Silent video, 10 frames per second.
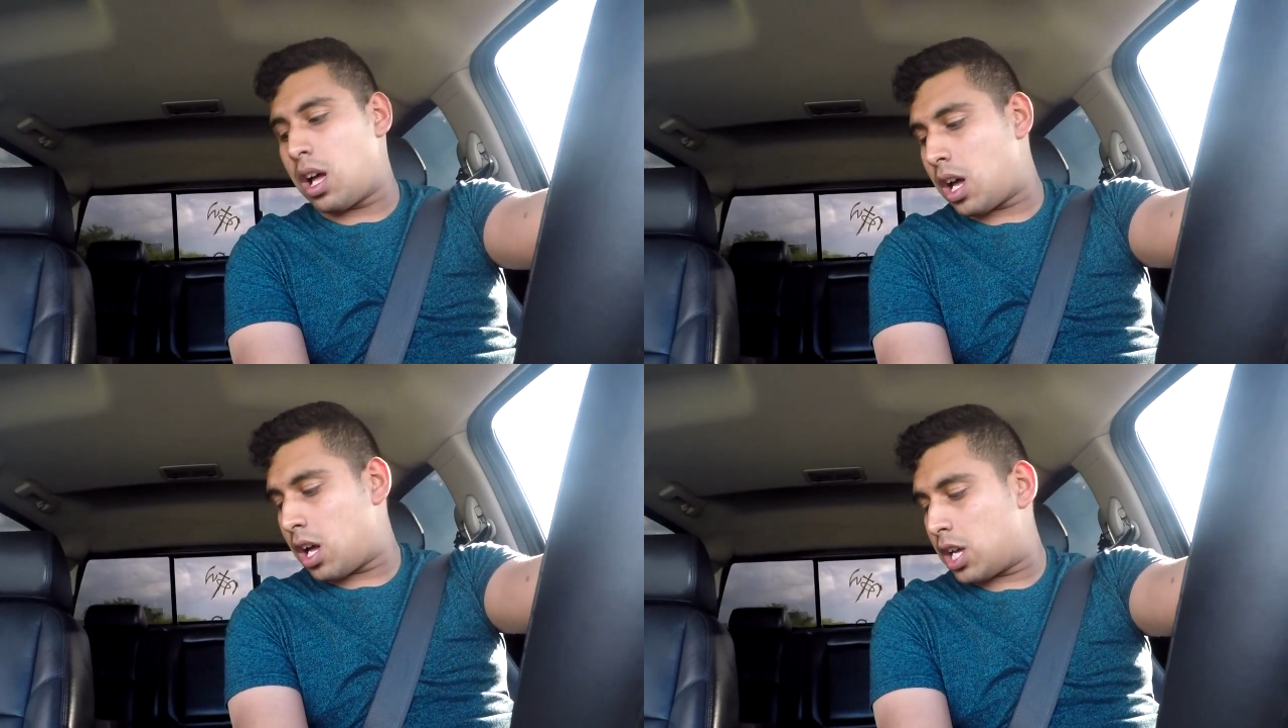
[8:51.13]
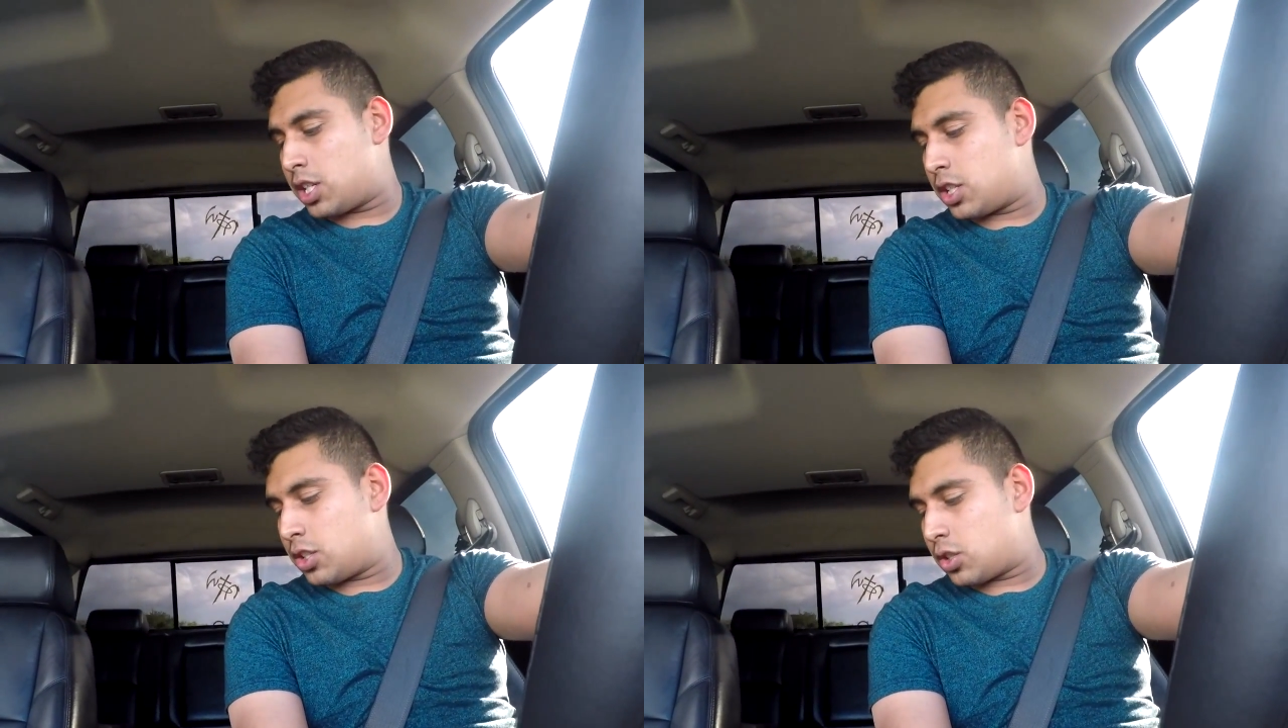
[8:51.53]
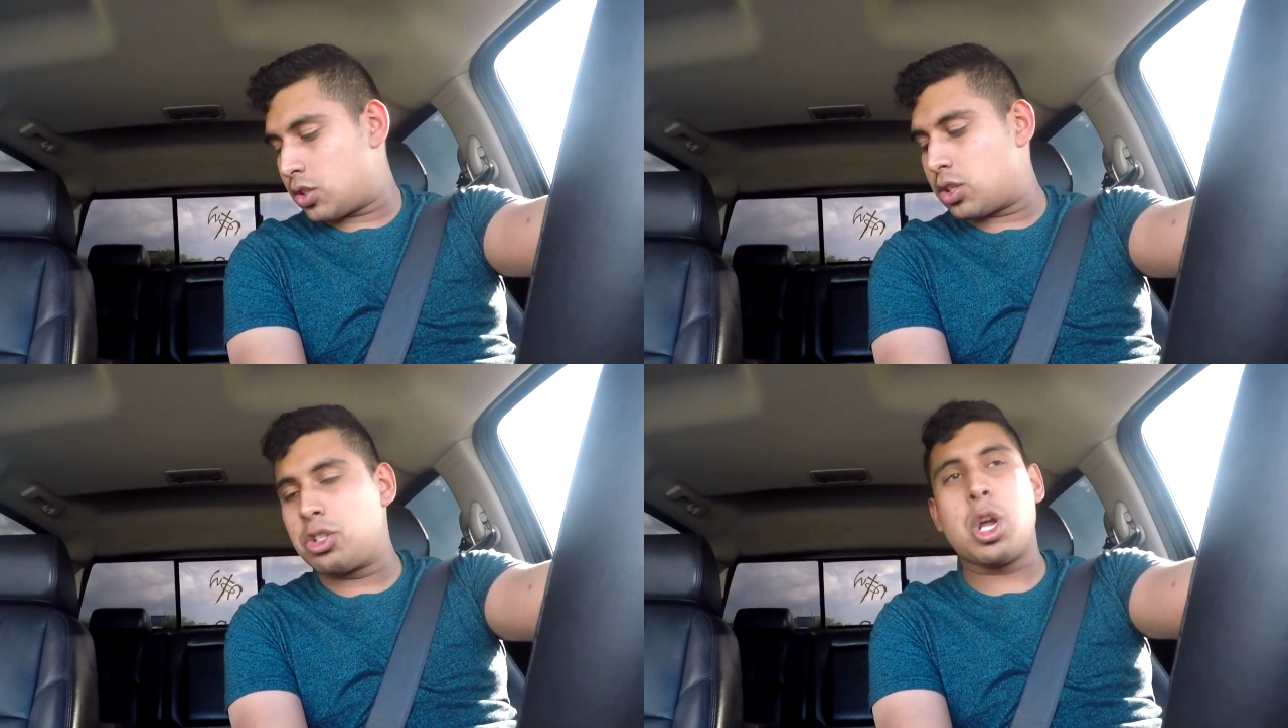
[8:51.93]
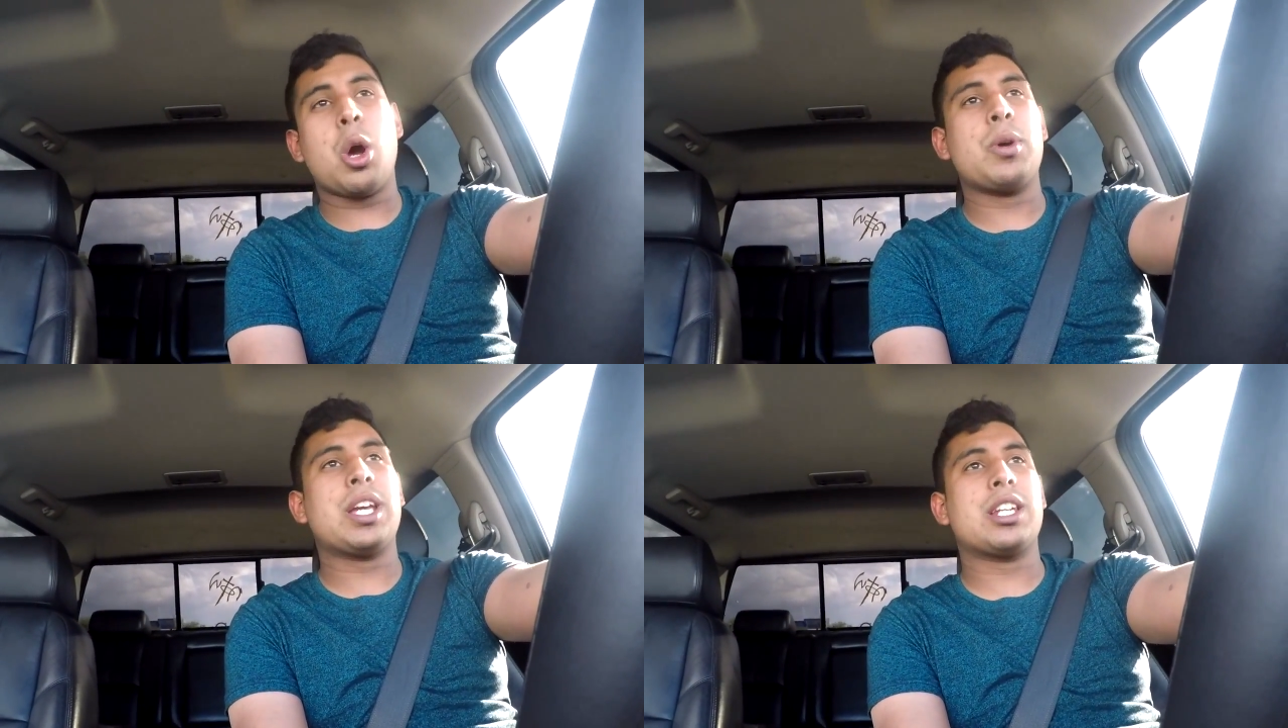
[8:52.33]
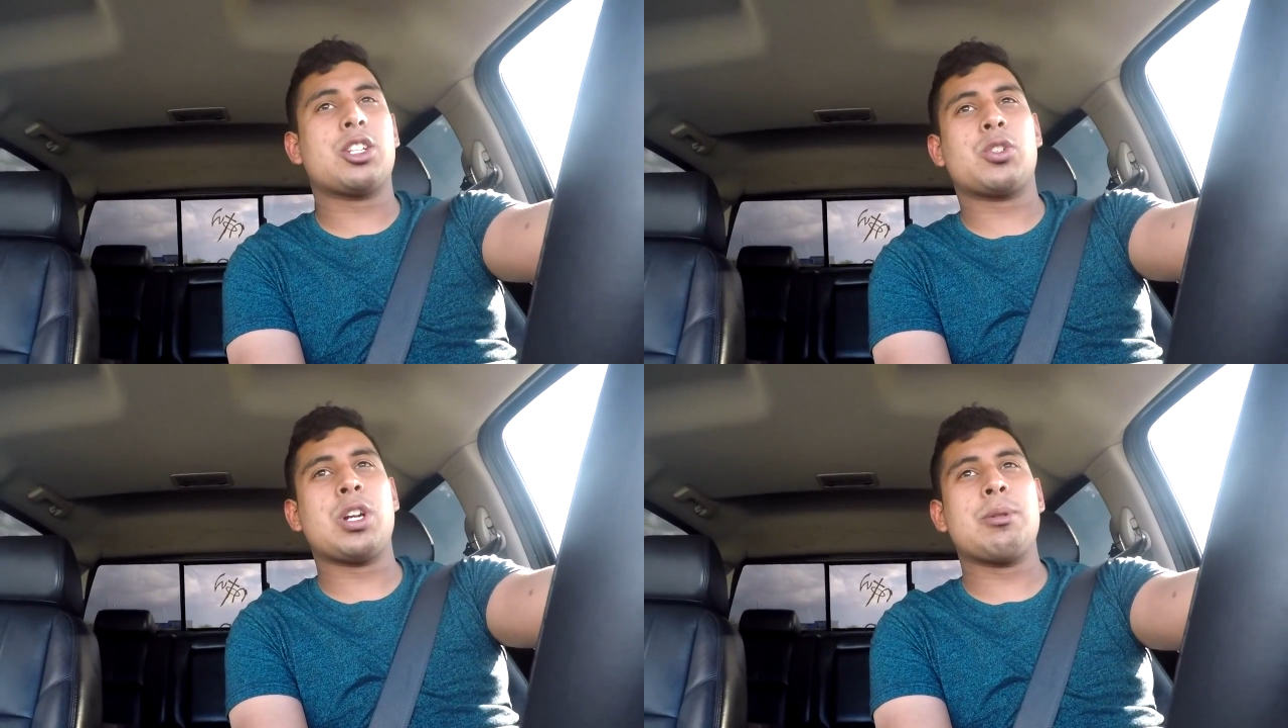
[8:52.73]
on towing and
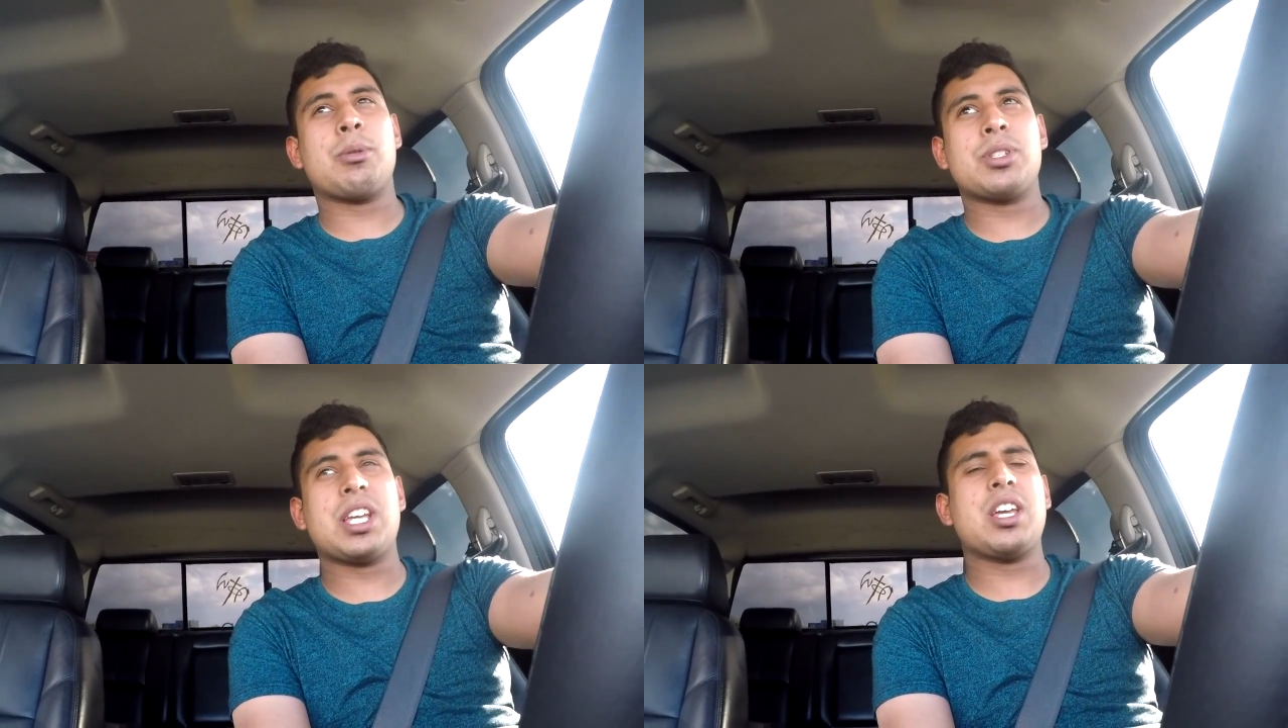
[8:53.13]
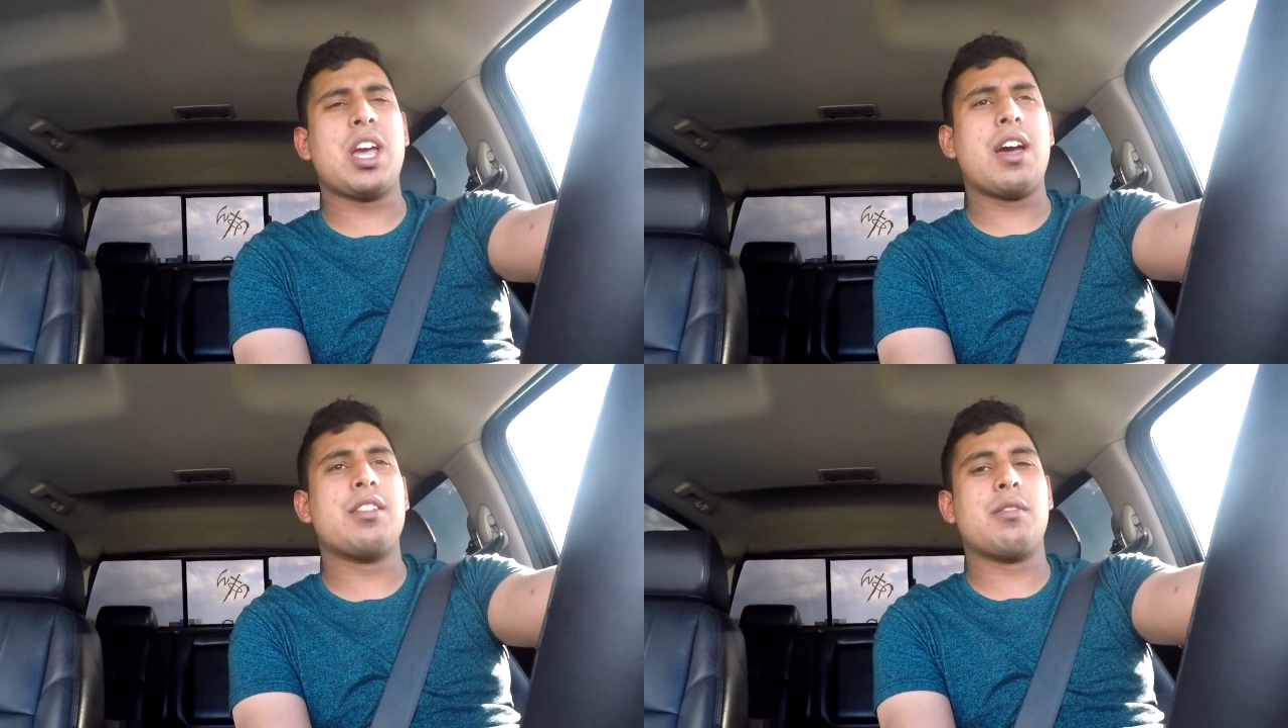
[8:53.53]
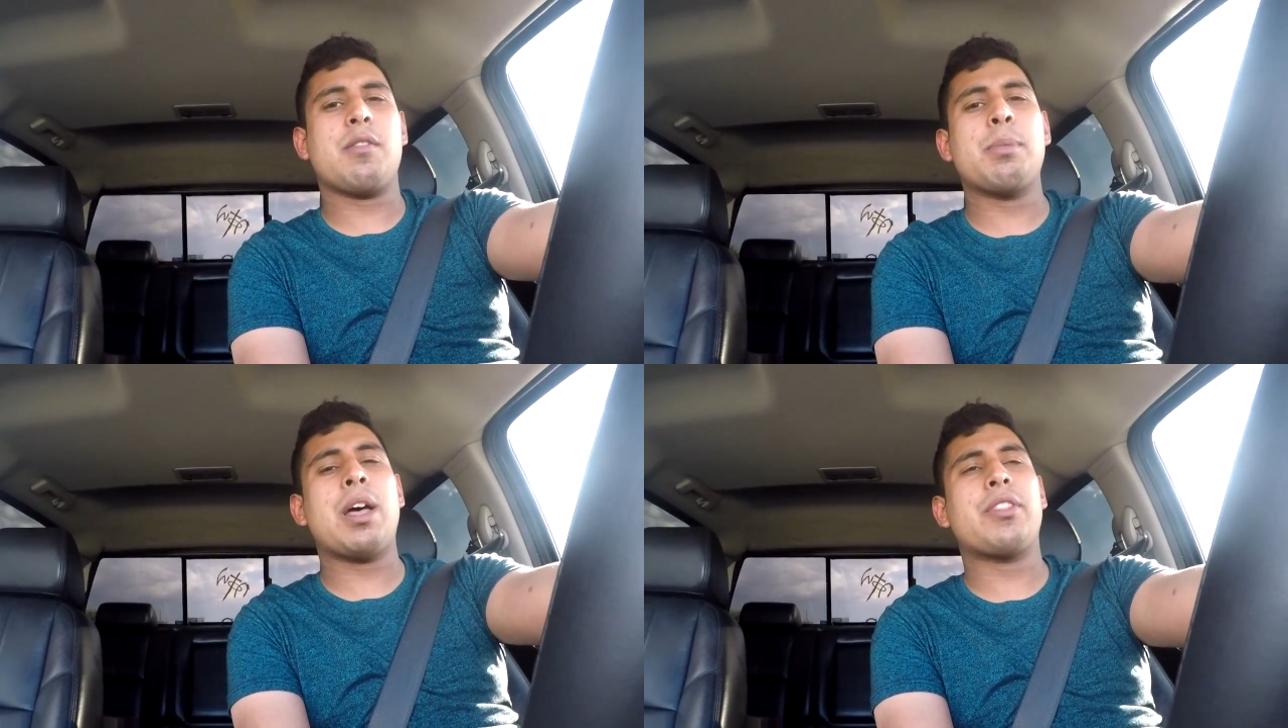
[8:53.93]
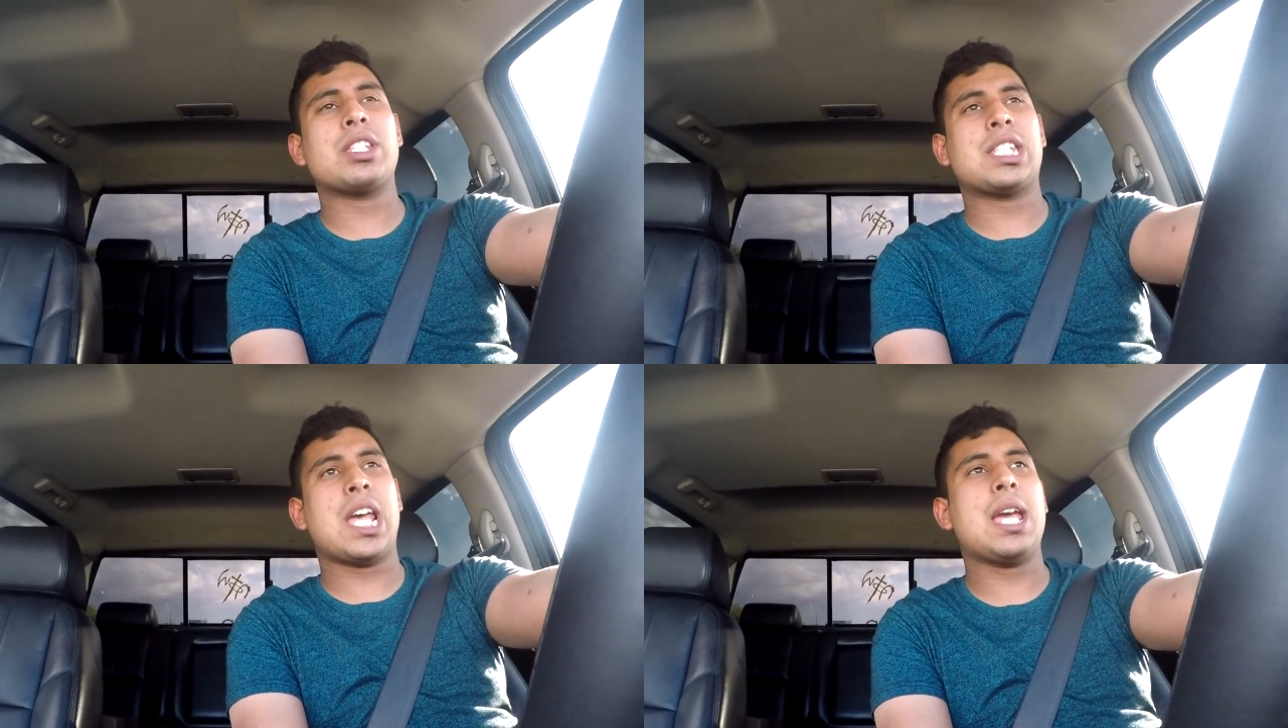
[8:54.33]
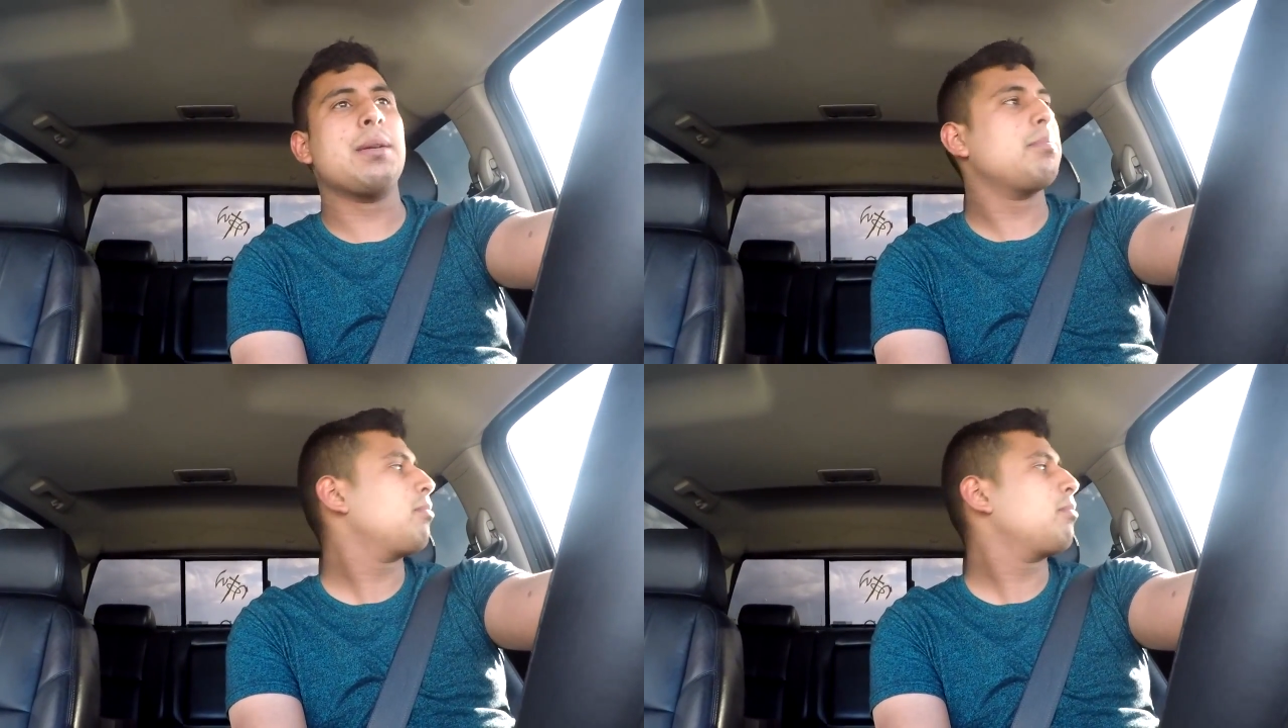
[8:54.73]
extreme, I want to say you have about the same